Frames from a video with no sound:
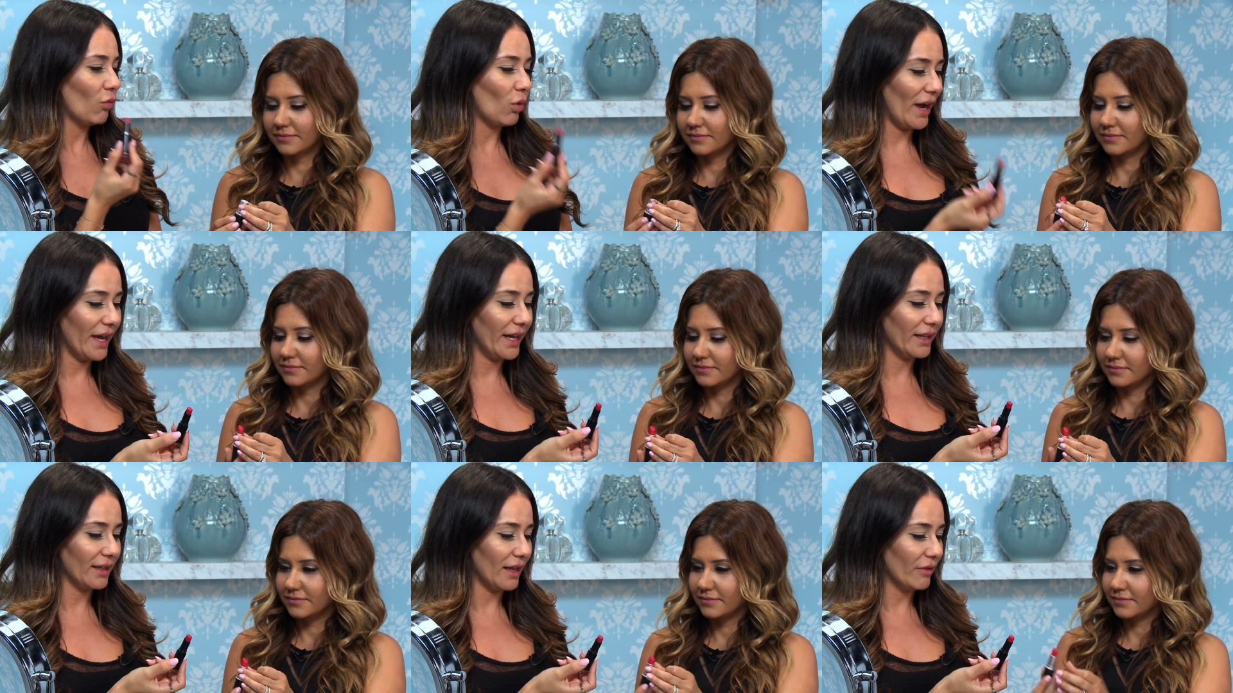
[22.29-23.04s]
Speaker 1: why
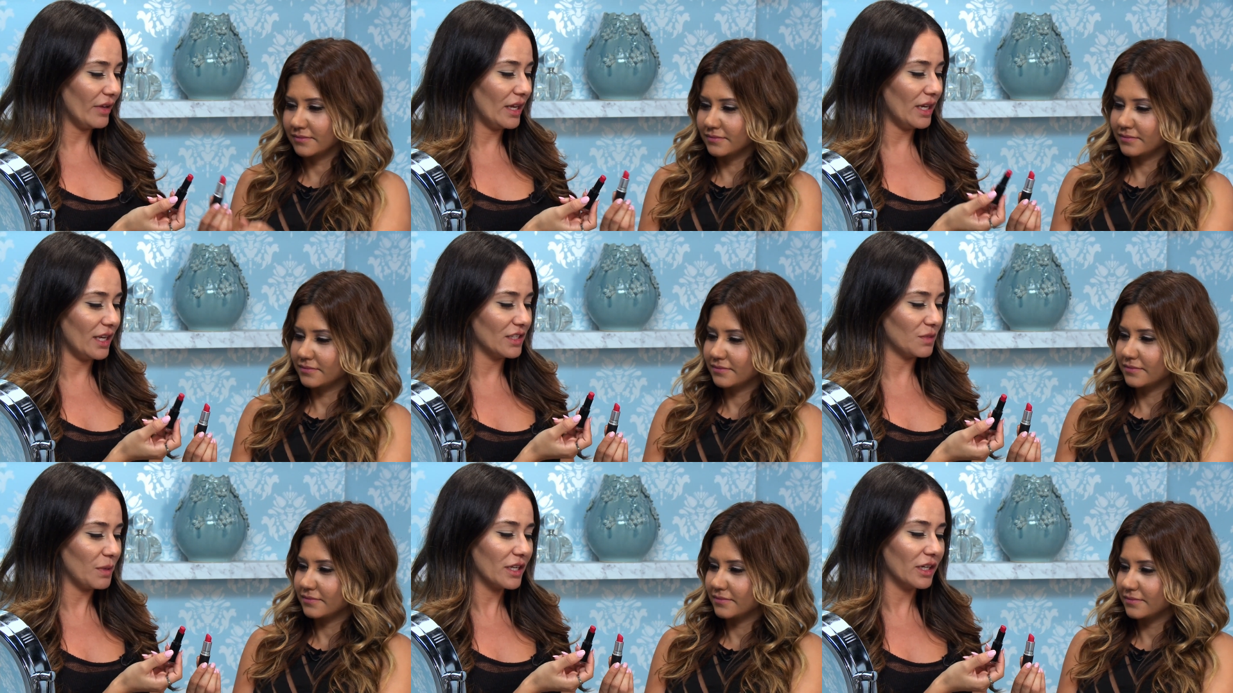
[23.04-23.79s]
I love it
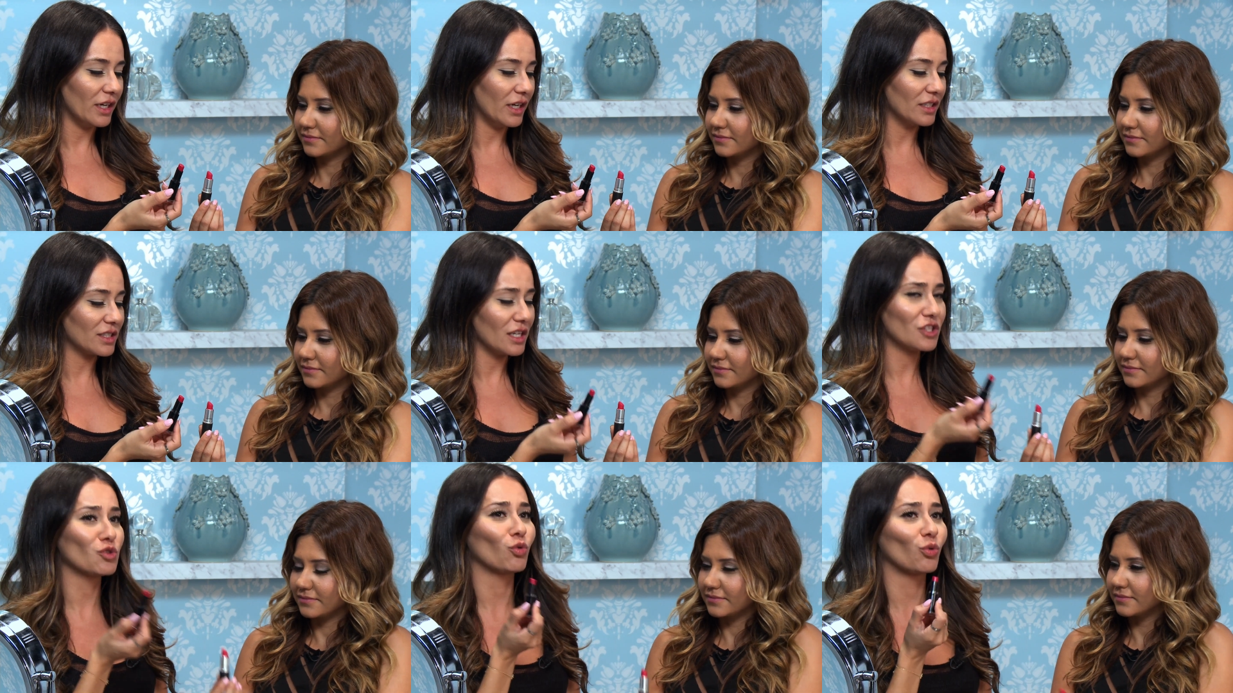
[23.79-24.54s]
is because
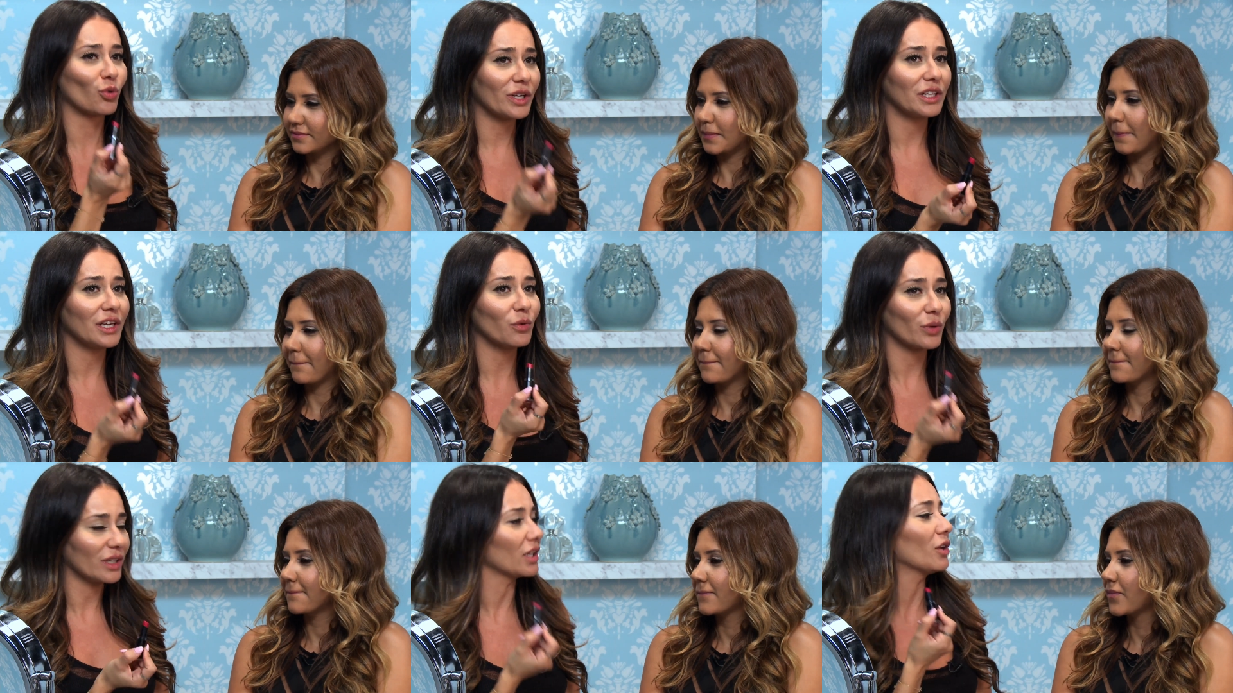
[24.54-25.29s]
it's
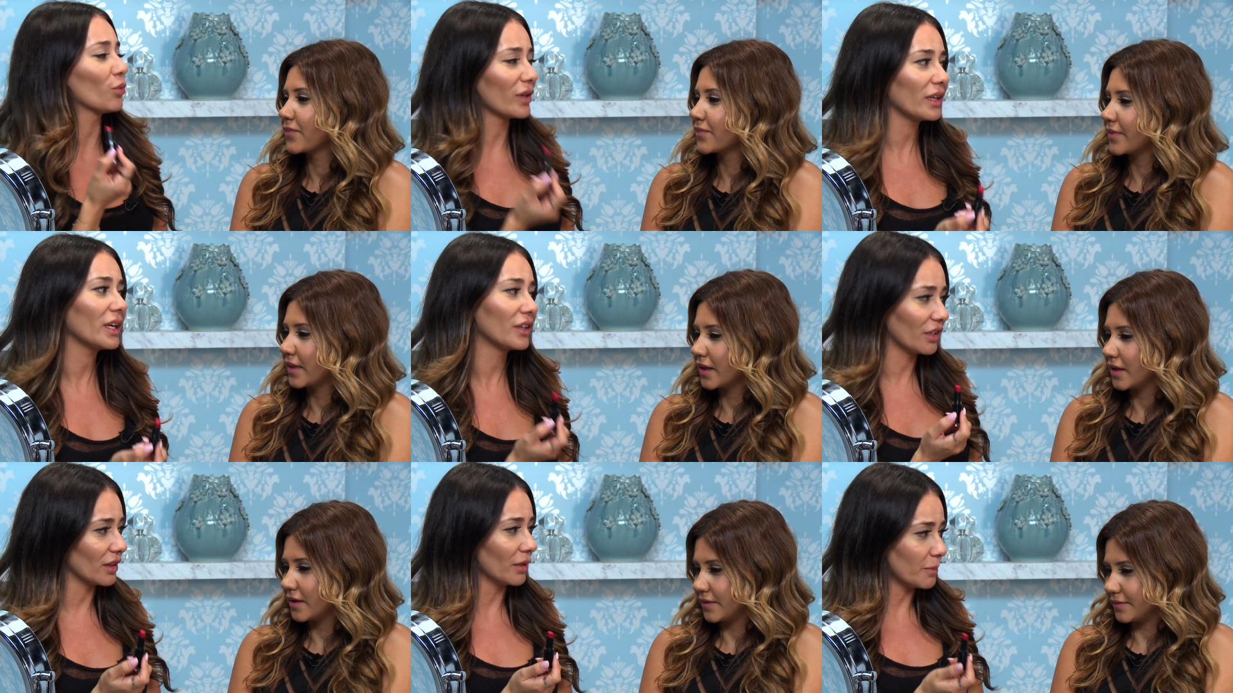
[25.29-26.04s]
really, really, really
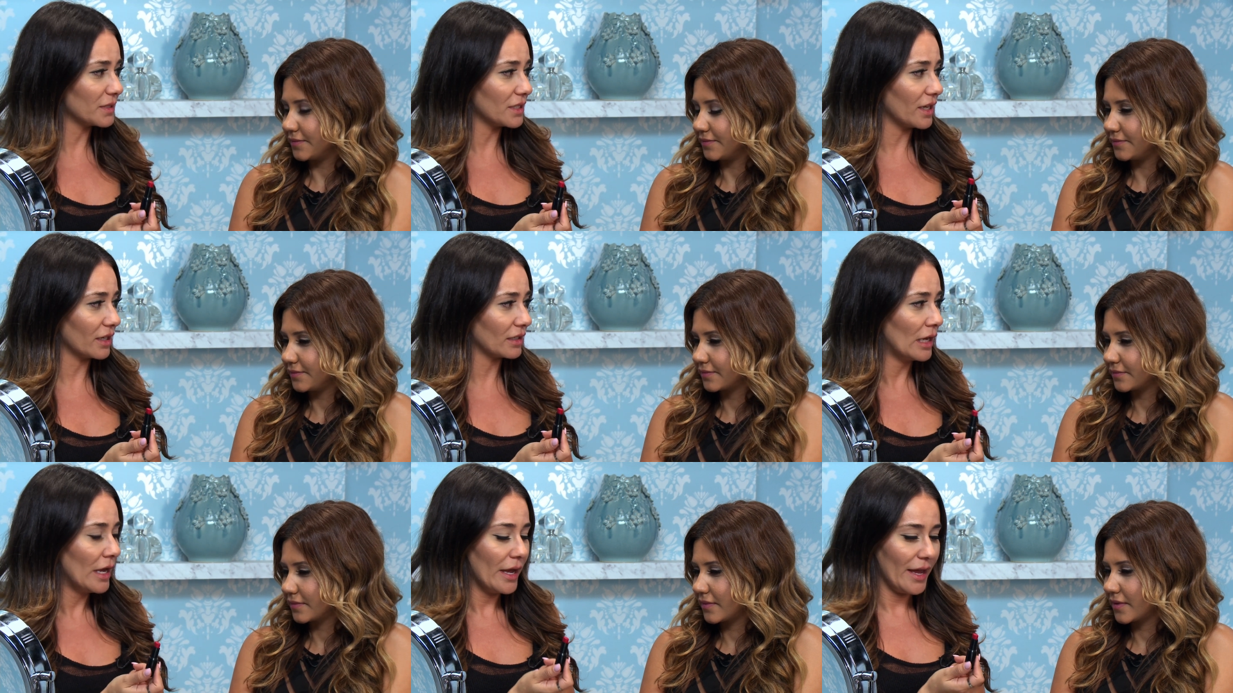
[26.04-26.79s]
good lipstick
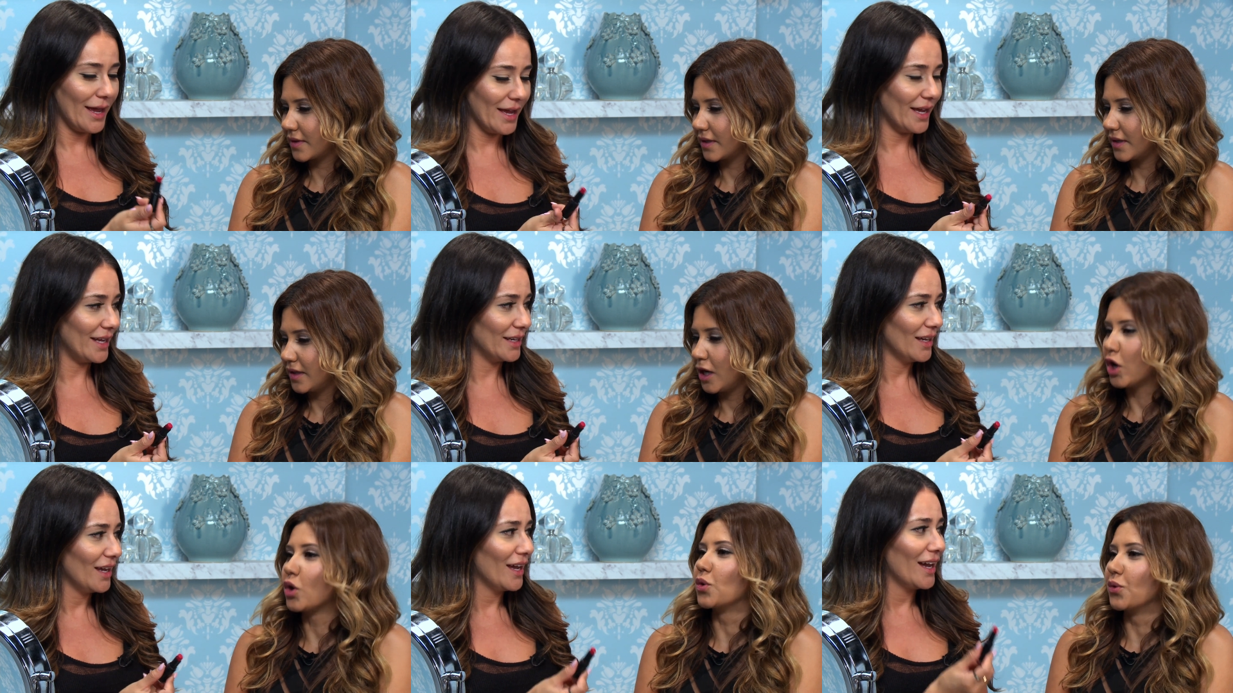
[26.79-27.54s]

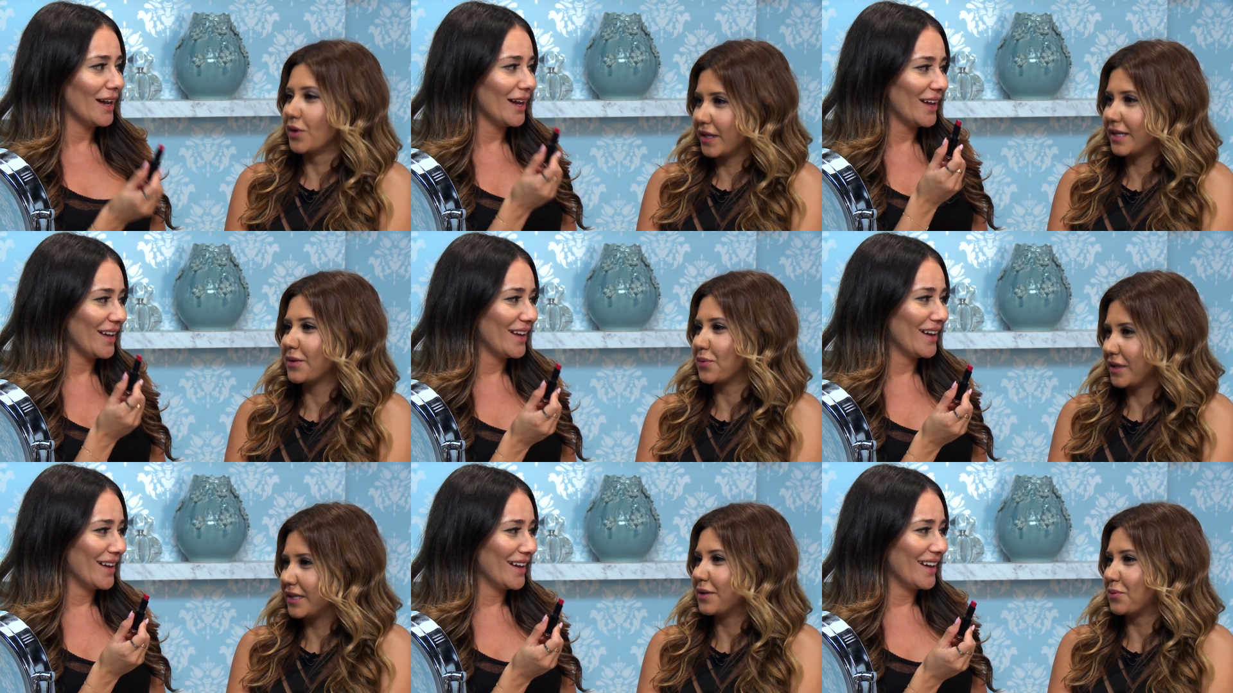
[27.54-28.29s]
and really,
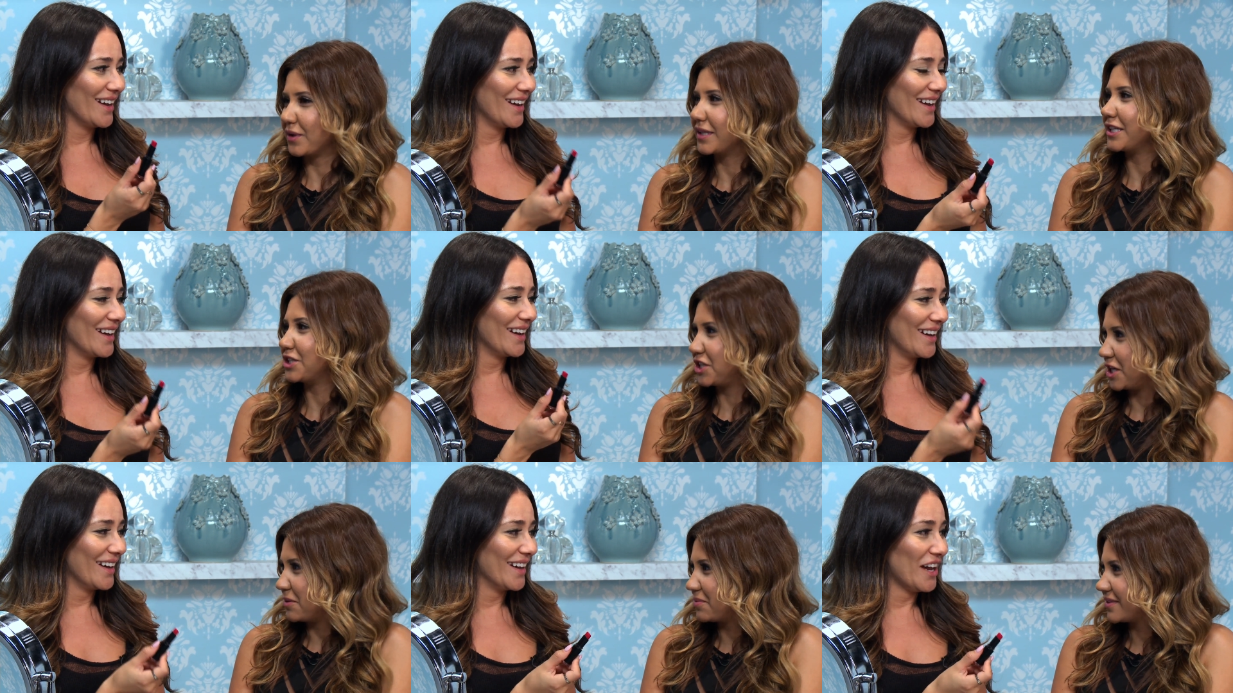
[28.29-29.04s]
really, really
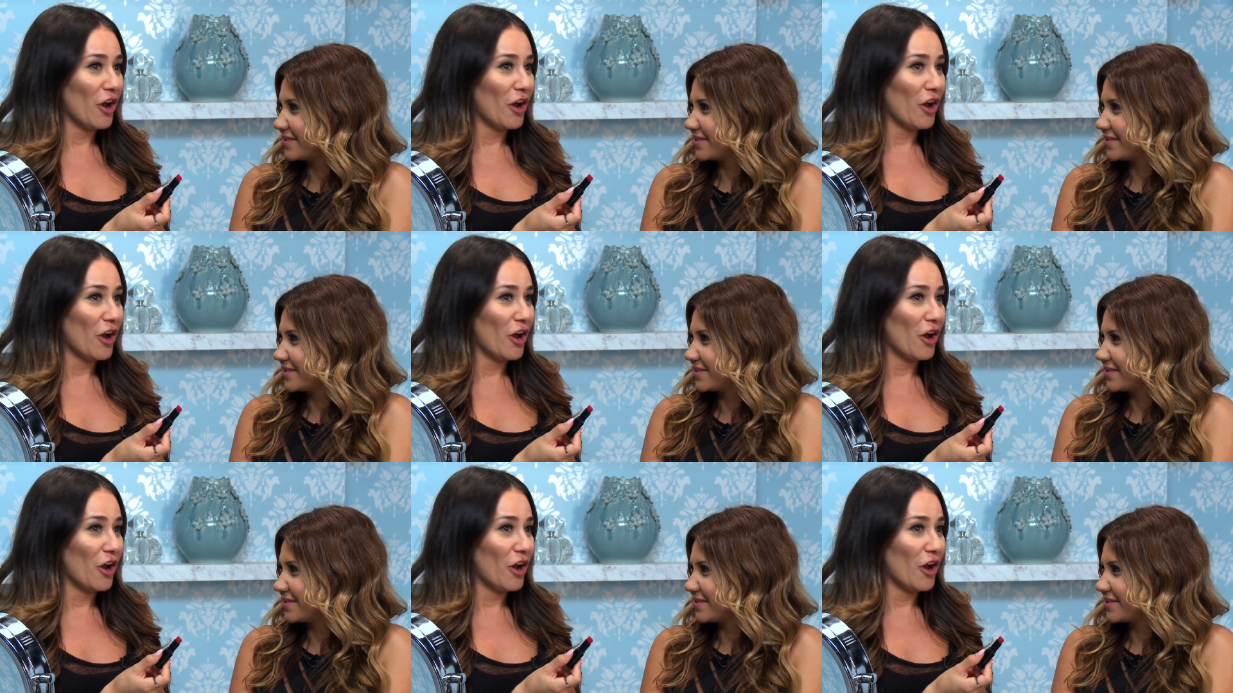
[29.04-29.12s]
cheap.